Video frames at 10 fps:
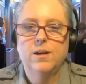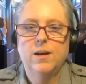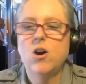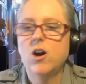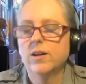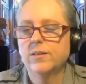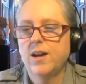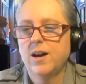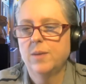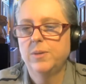a hard
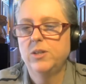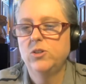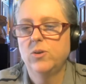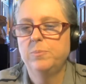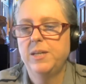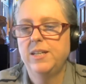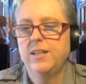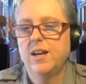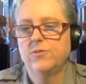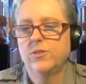copy, you know, a
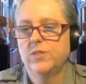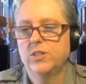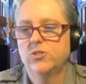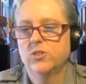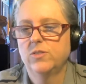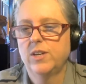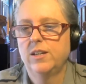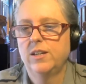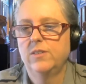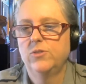PDF of this
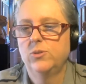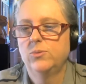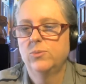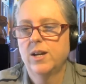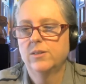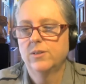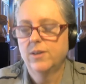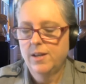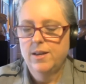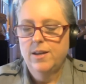survey if you'd
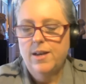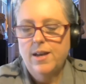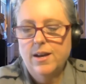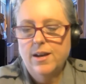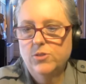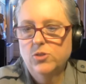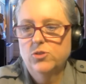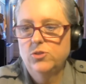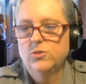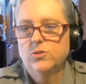rather have your
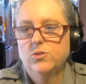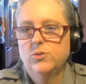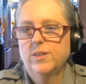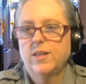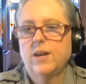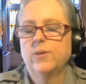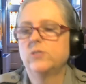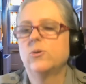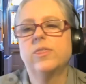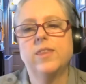students do it that way.
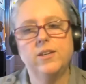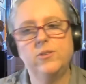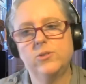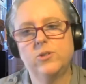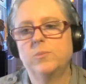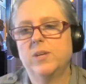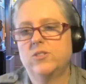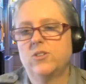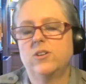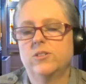So thank you so
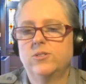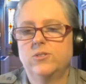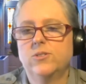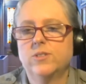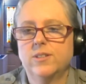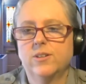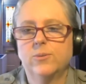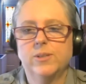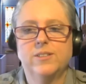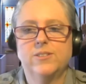much, all the students that
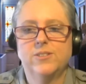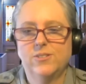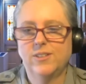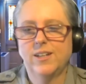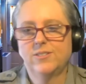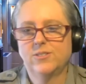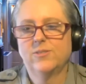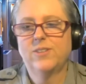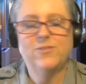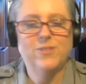are willing to do that
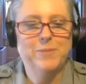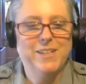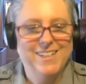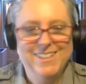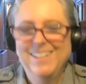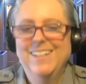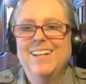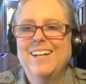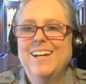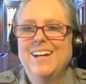survey for me.
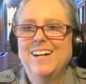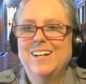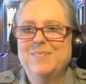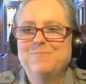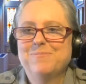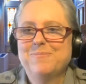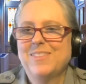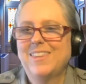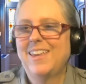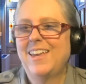Um,
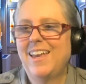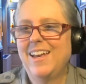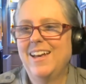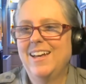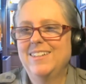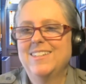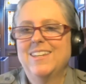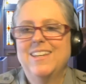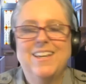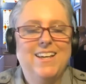and
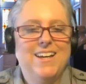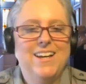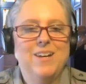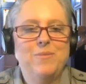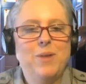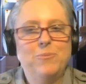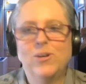um, I'm